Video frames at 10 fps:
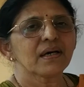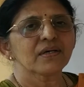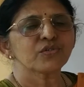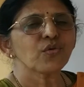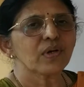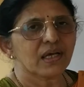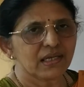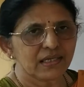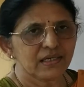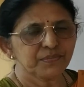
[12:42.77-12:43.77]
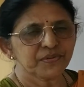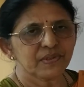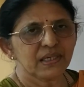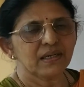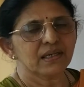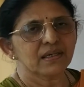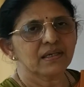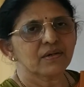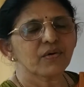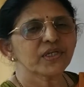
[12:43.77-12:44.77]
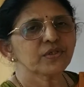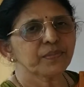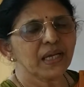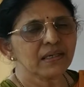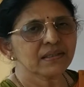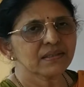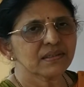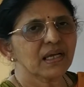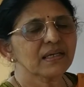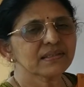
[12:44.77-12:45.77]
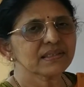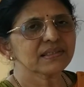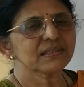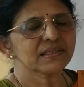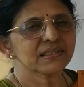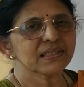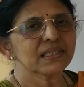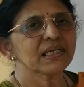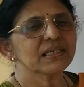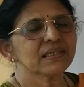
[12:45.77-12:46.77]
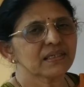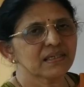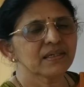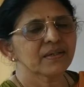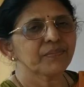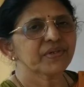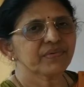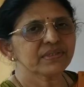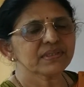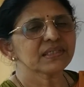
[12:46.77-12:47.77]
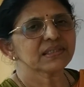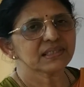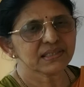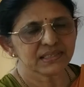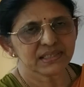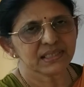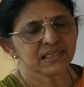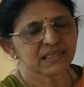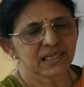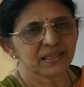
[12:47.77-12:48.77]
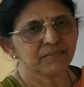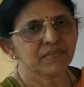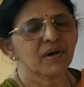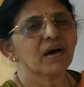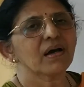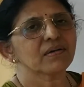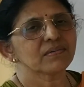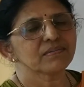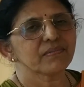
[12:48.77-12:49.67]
solar eclipse will going to be occurred on such and such a date between such and such a time, or